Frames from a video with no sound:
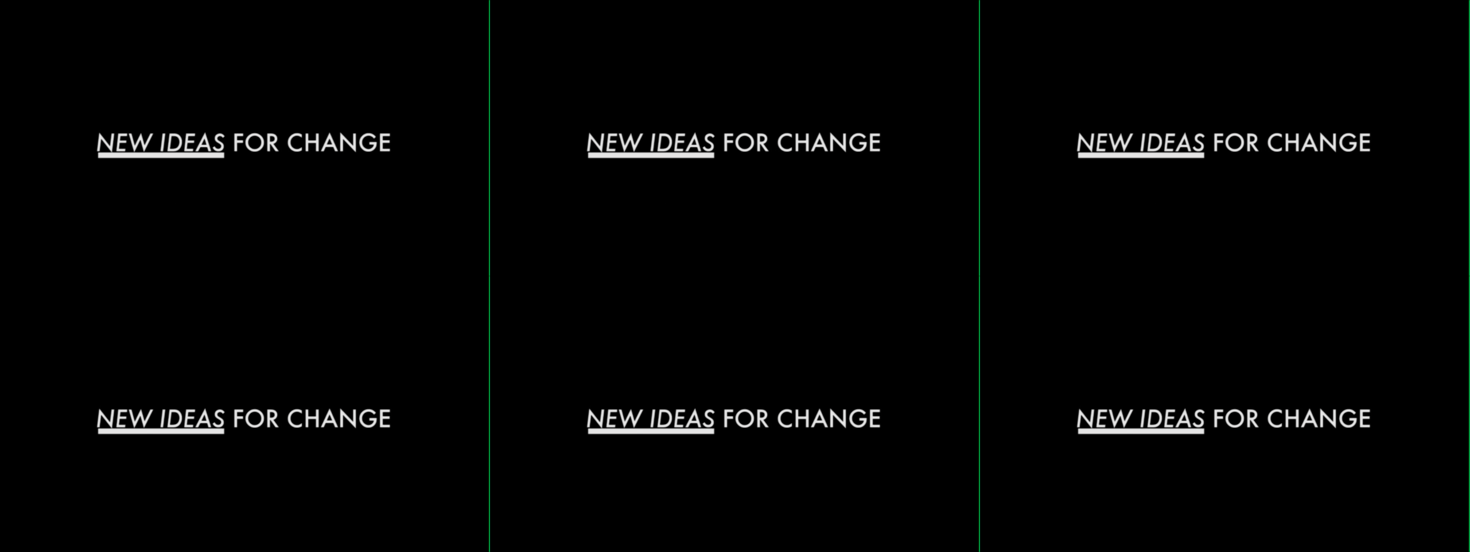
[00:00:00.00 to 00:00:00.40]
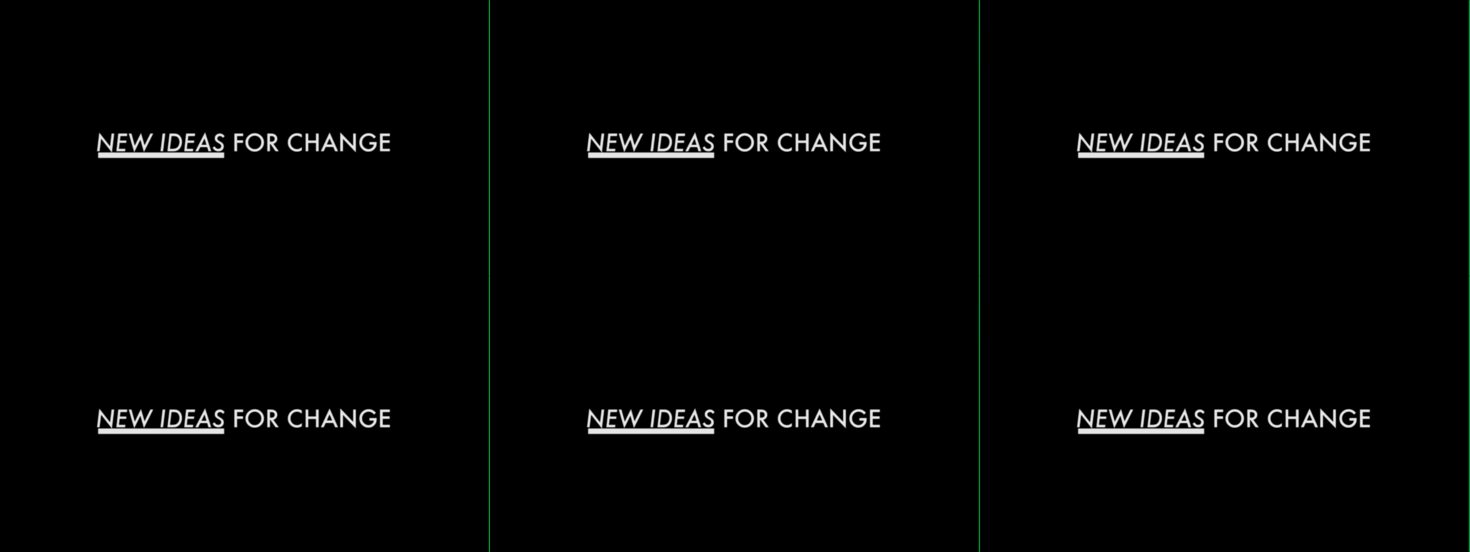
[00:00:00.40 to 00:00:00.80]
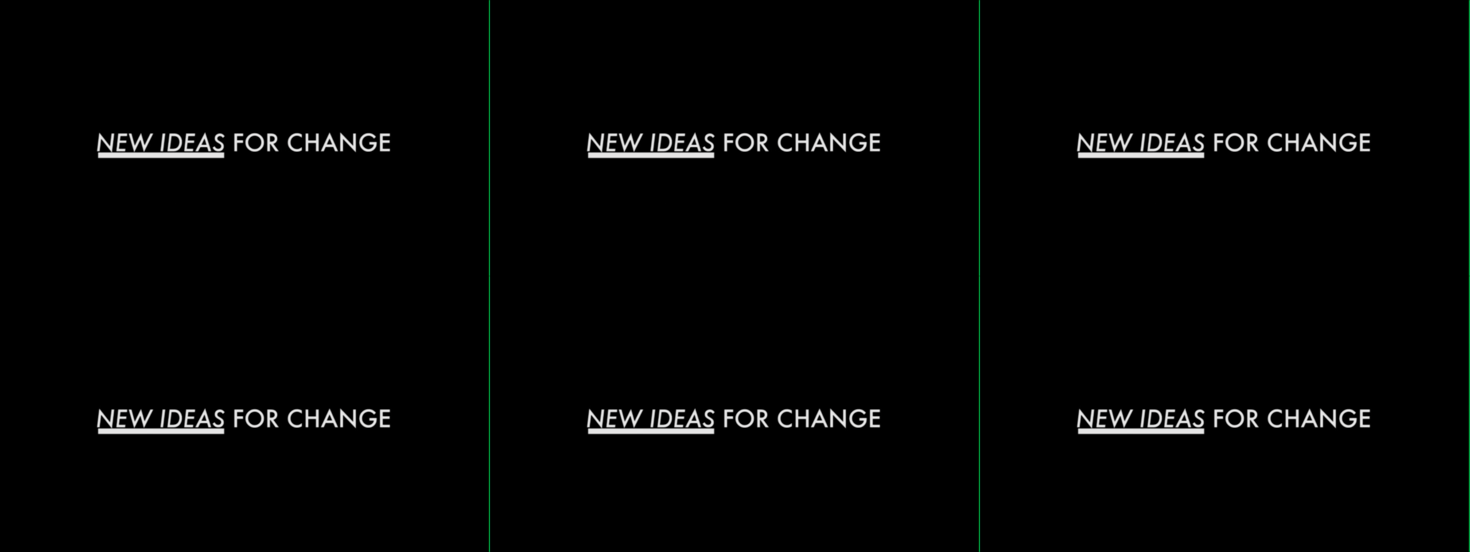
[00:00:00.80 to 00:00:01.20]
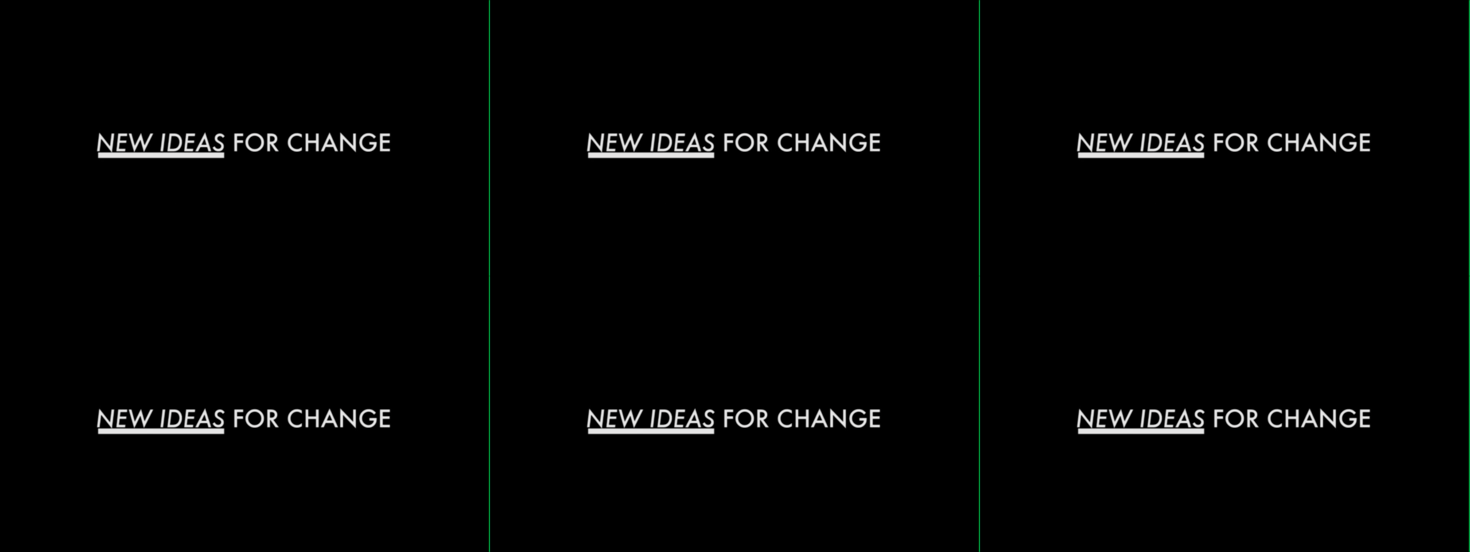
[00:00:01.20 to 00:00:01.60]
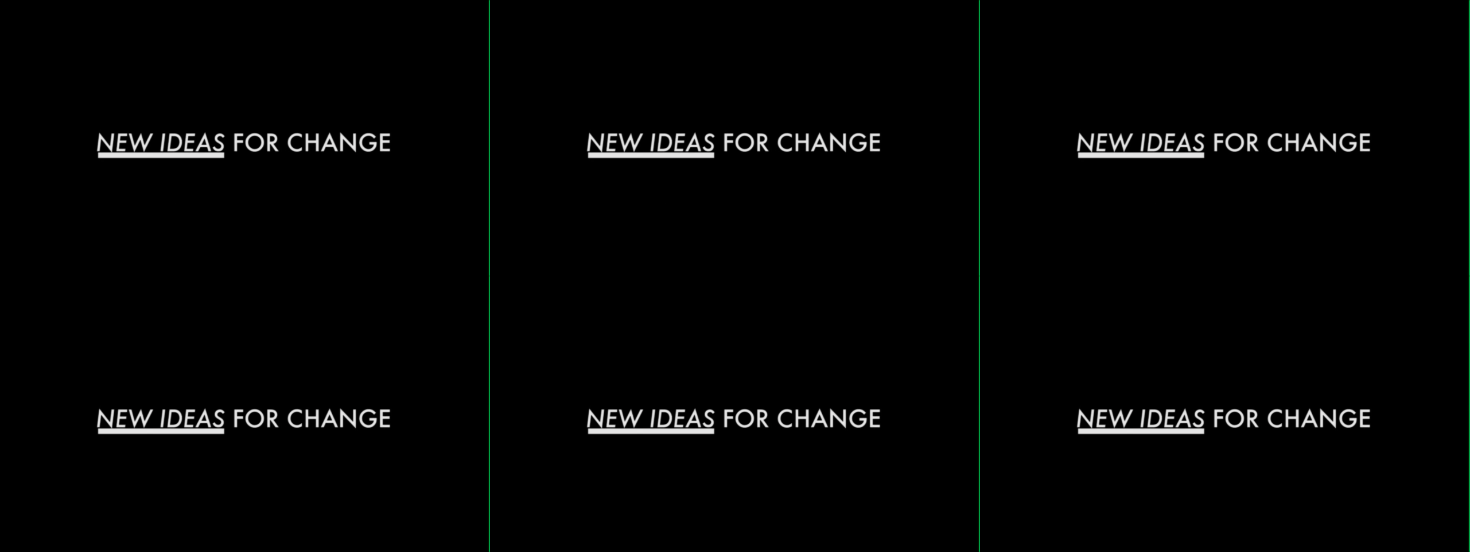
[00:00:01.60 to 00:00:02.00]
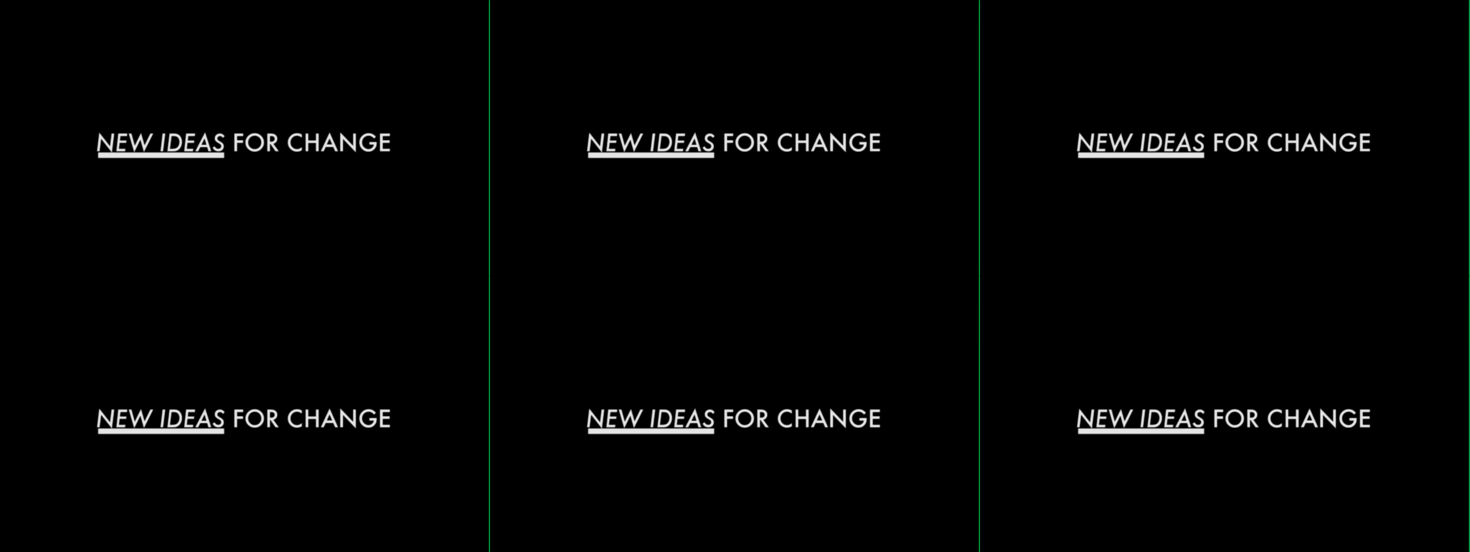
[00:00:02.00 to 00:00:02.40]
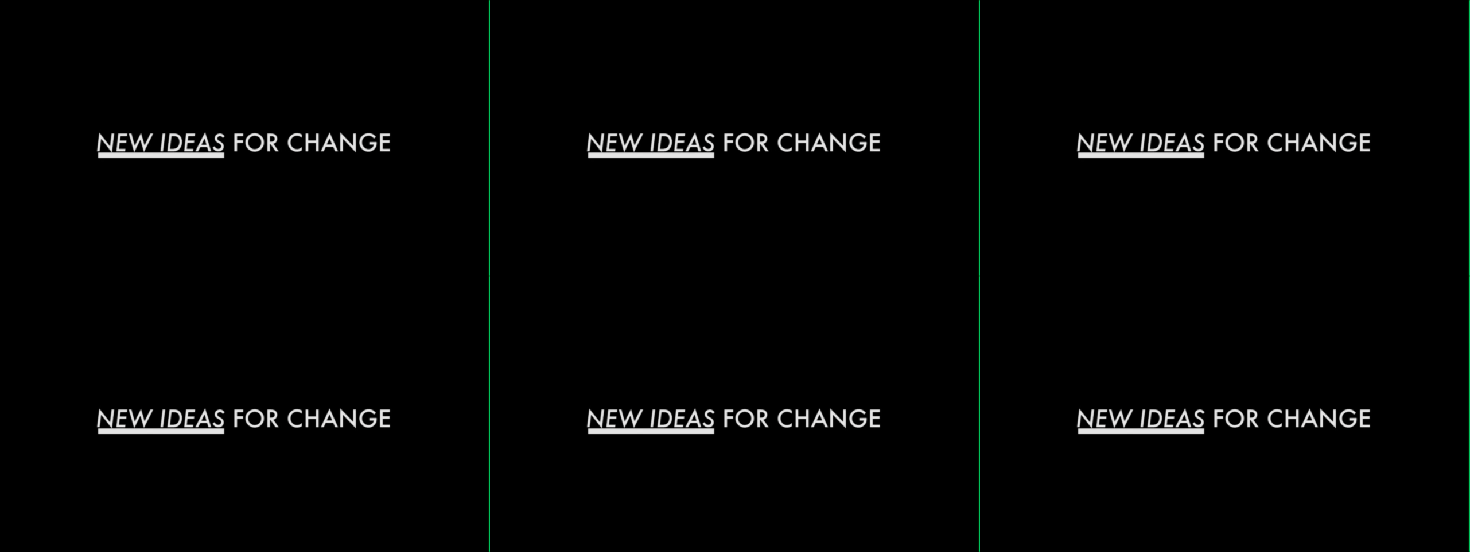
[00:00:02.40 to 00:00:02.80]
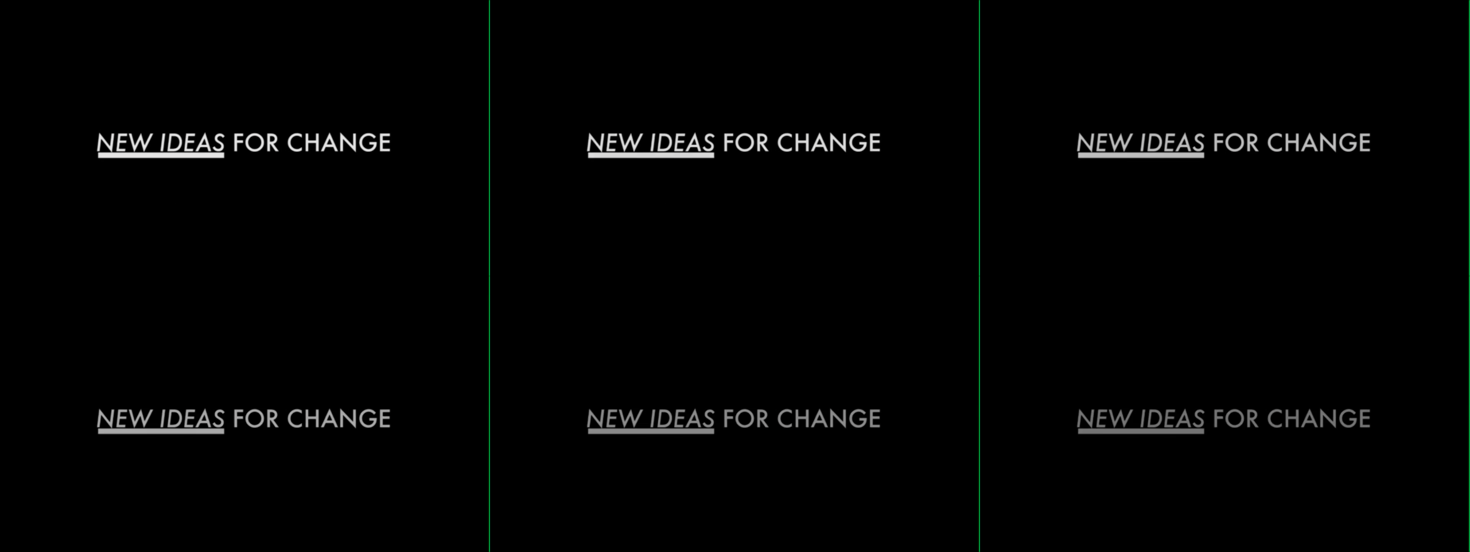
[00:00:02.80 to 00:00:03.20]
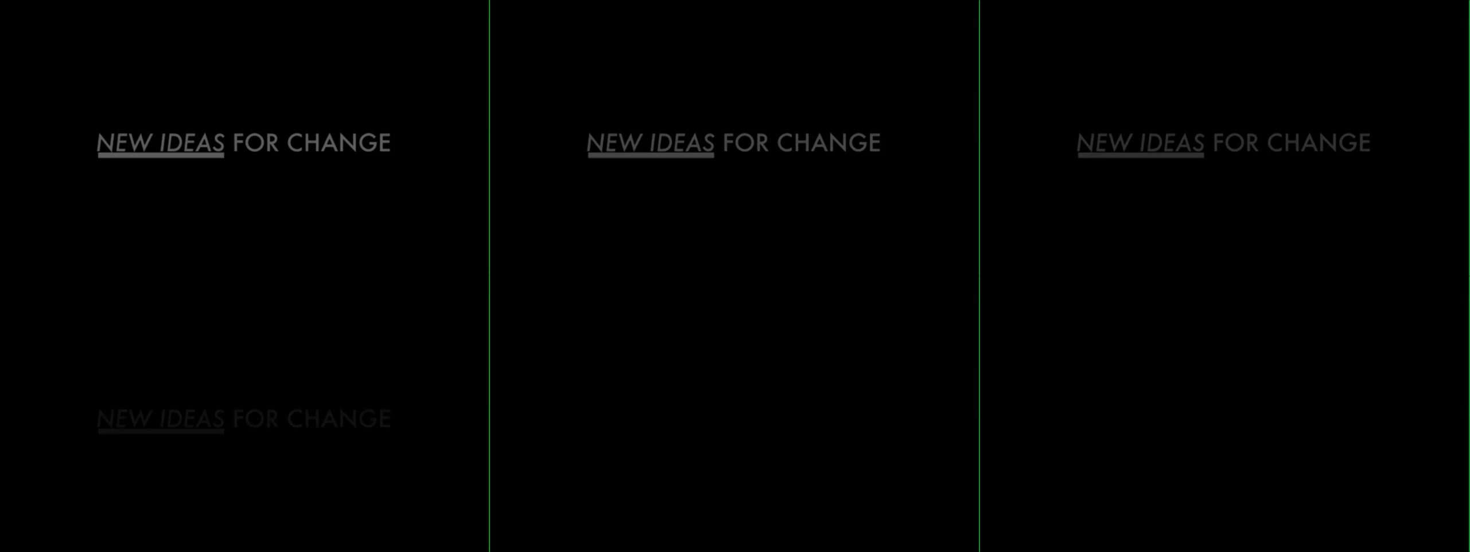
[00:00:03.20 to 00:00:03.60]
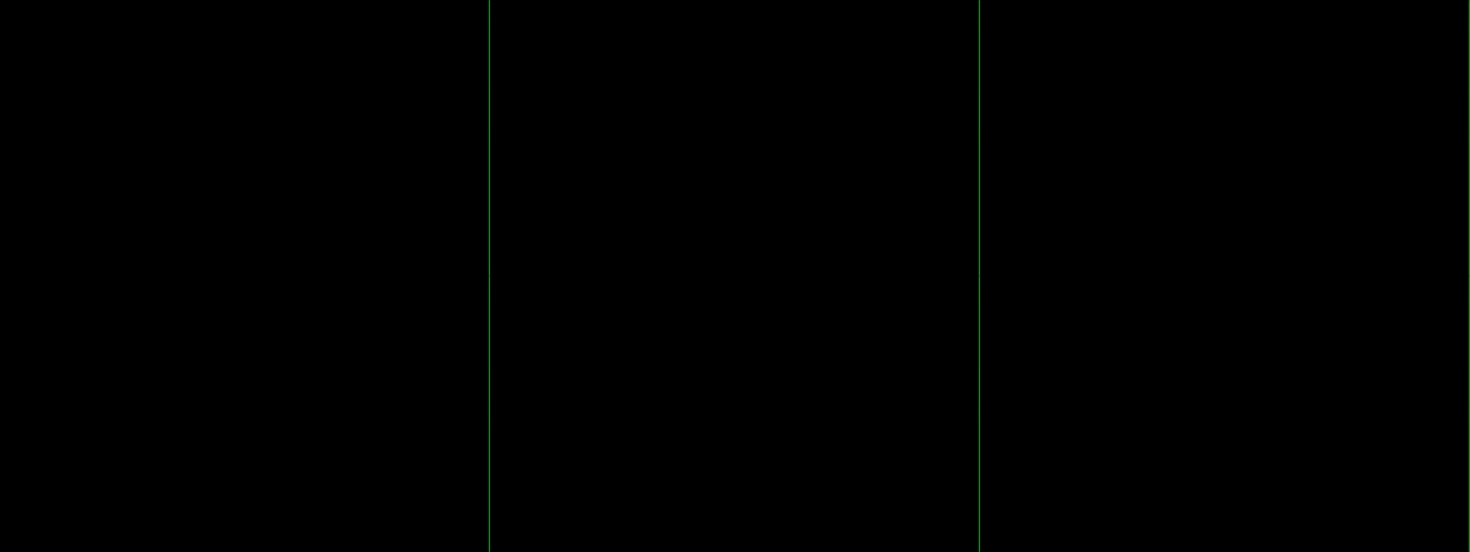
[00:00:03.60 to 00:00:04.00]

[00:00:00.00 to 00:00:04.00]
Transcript: (no speaker visible)